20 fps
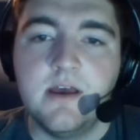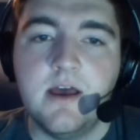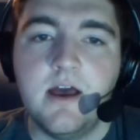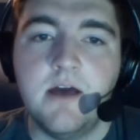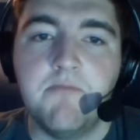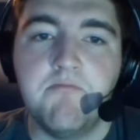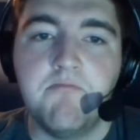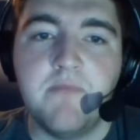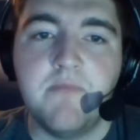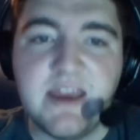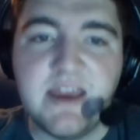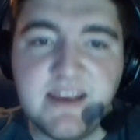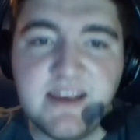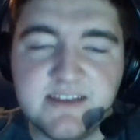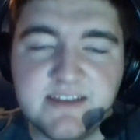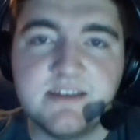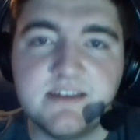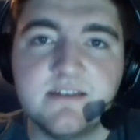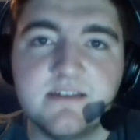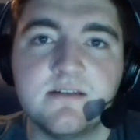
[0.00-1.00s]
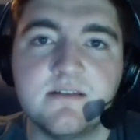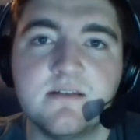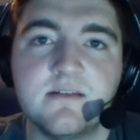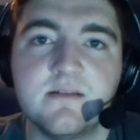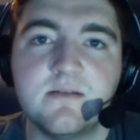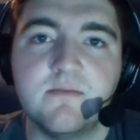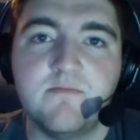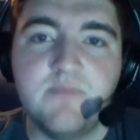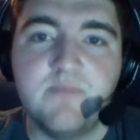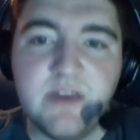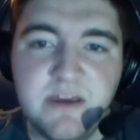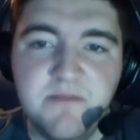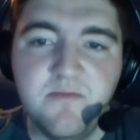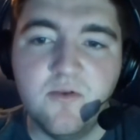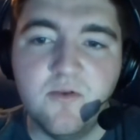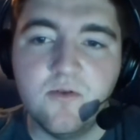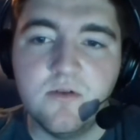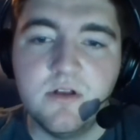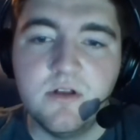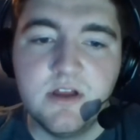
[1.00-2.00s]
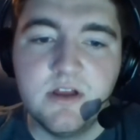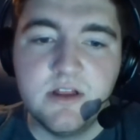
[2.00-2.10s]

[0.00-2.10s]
amazing people.